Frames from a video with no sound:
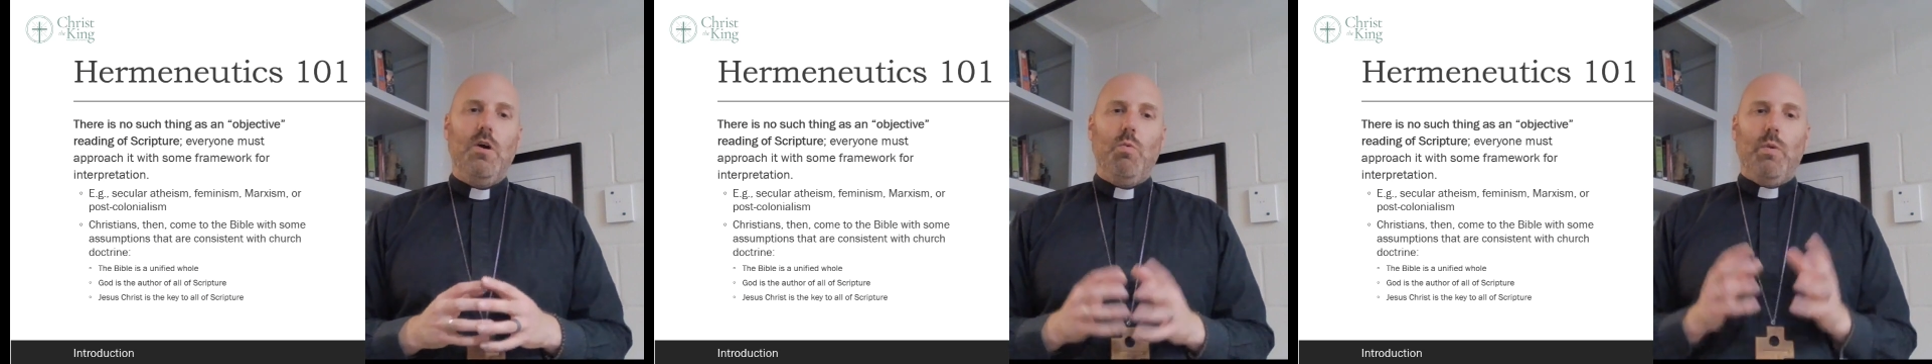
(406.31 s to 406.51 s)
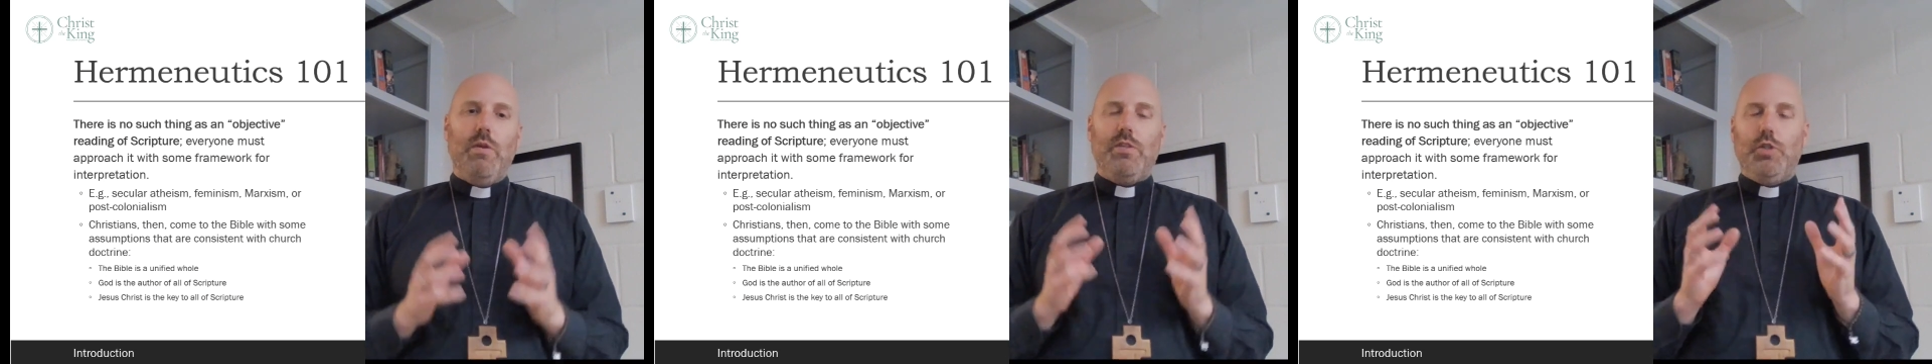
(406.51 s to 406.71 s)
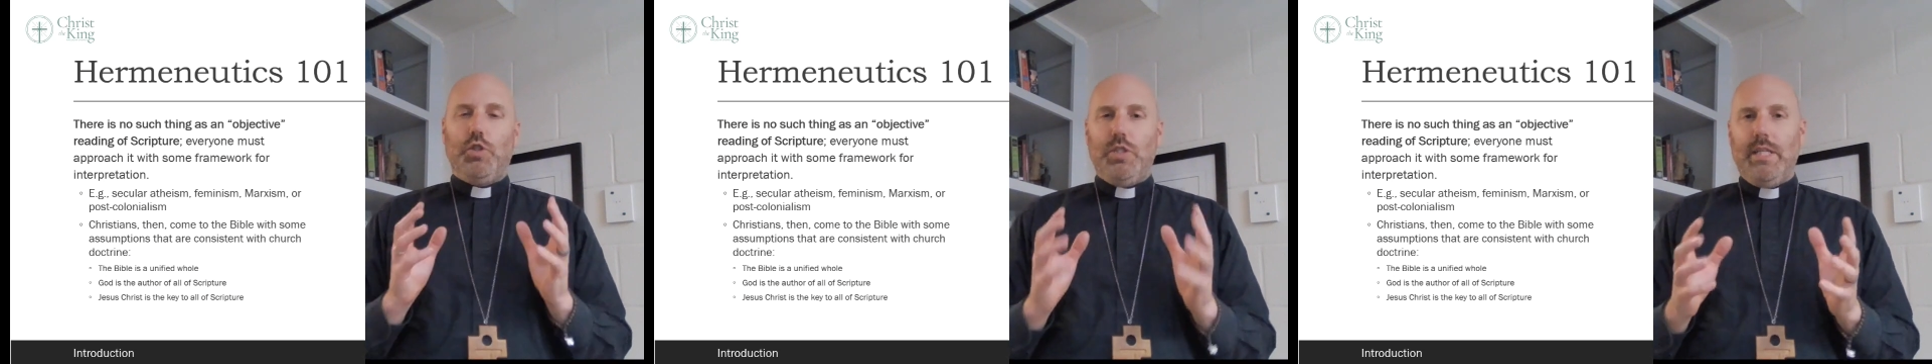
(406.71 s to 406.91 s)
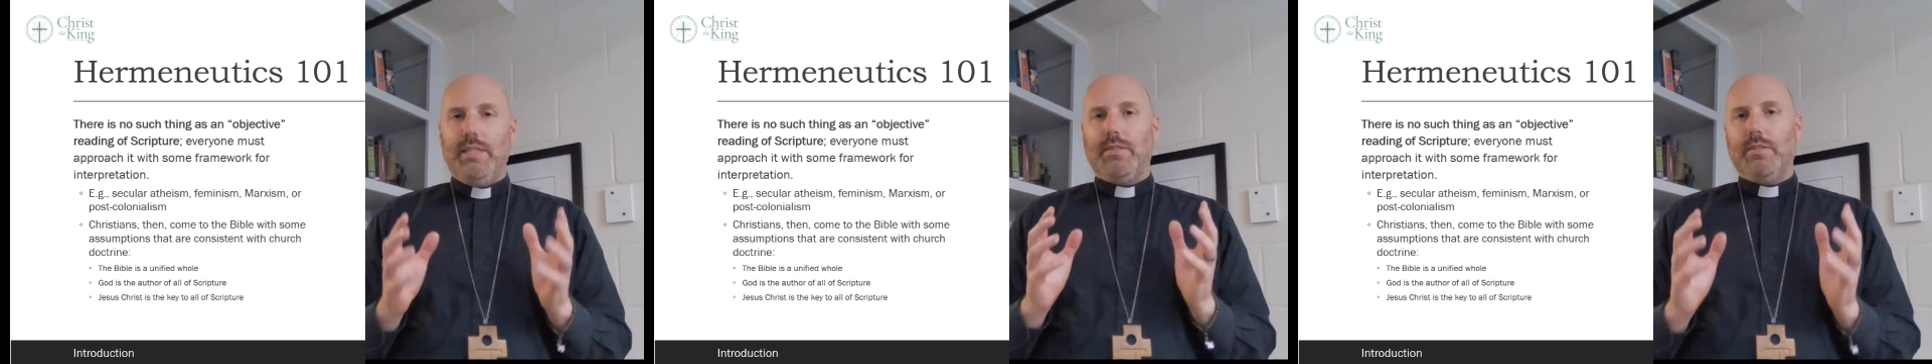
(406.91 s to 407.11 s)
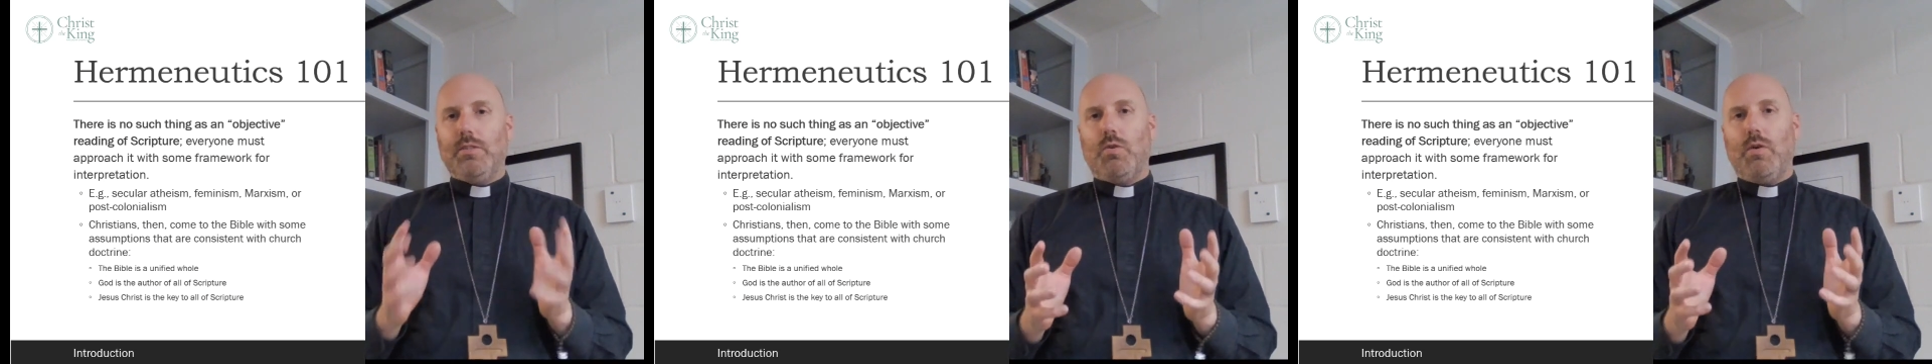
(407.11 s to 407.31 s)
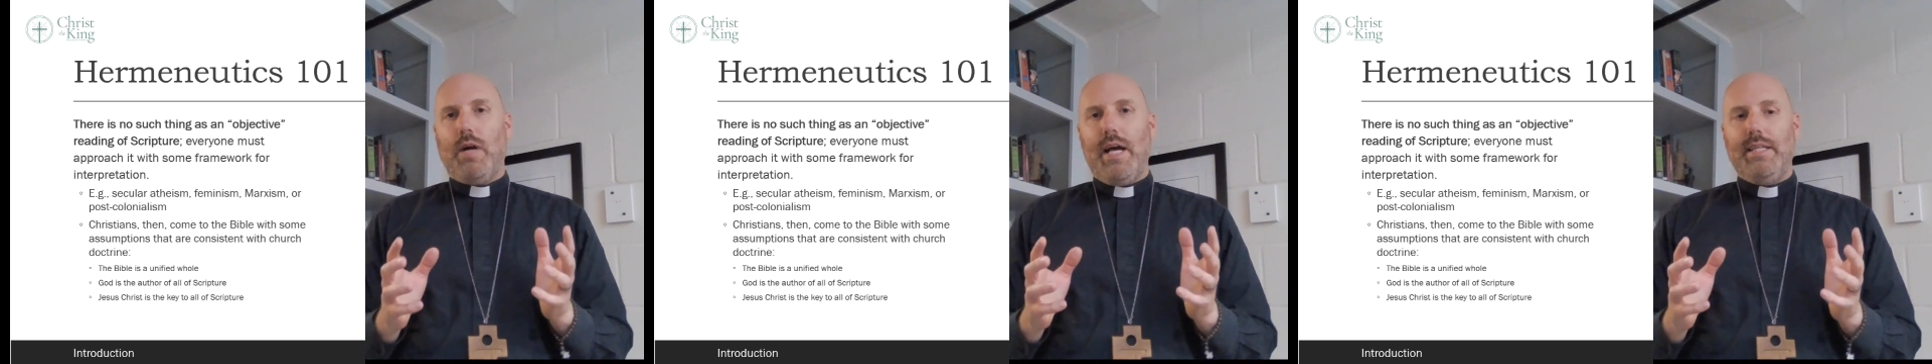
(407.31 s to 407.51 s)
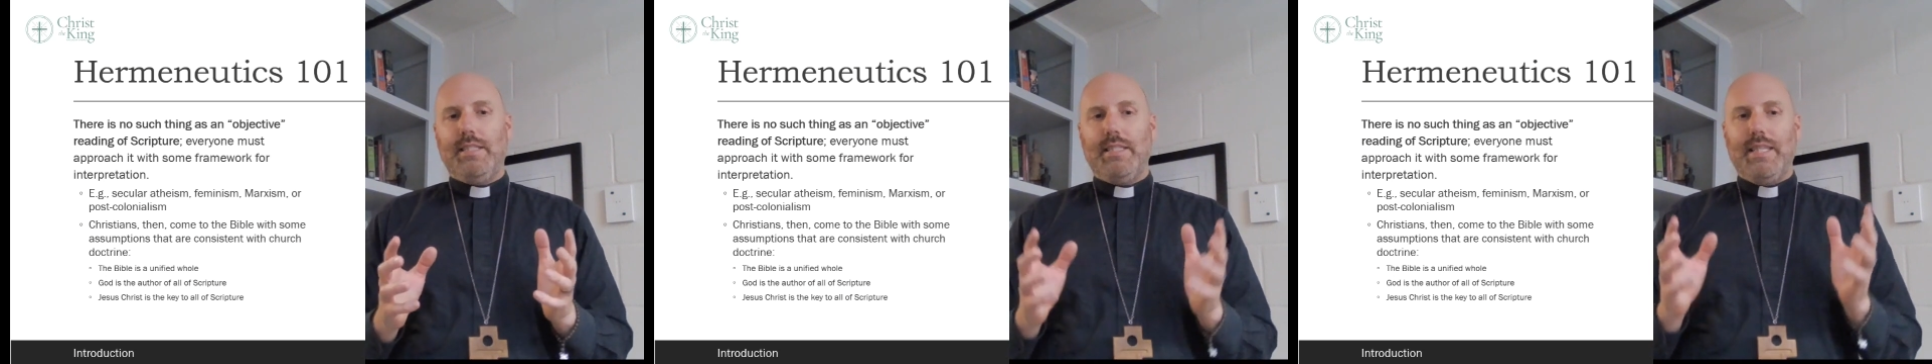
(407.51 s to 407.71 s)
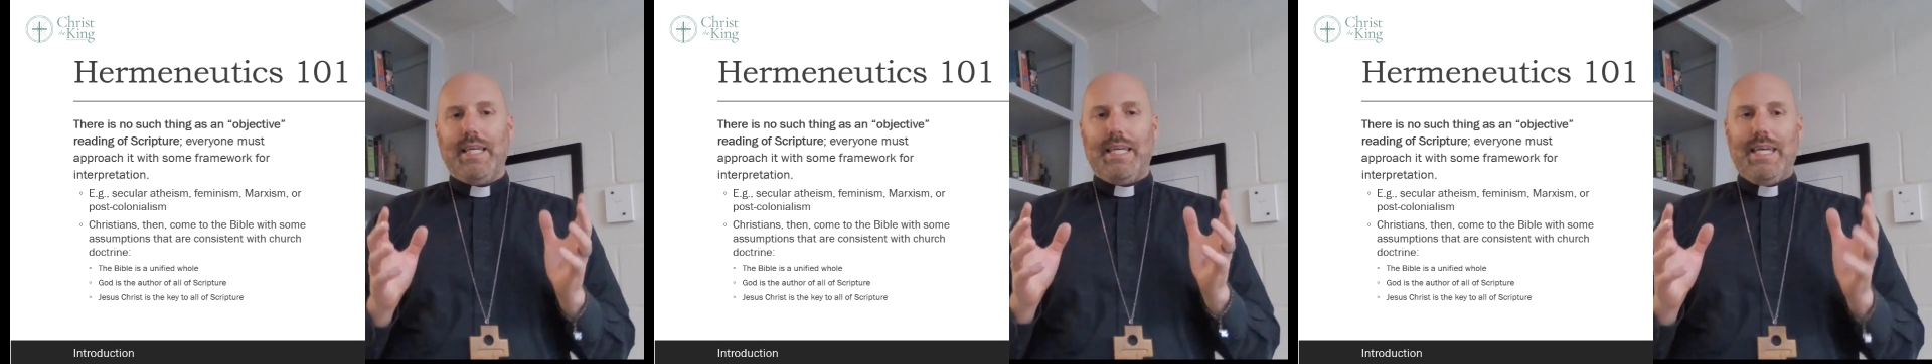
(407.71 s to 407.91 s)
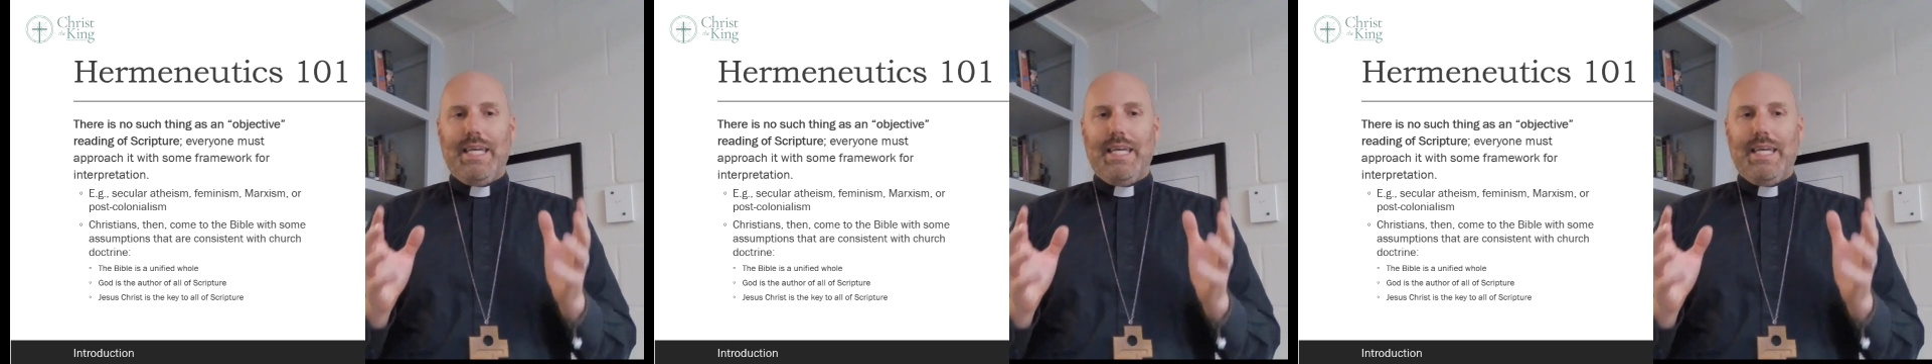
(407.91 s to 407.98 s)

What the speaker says: with Jesus Christ the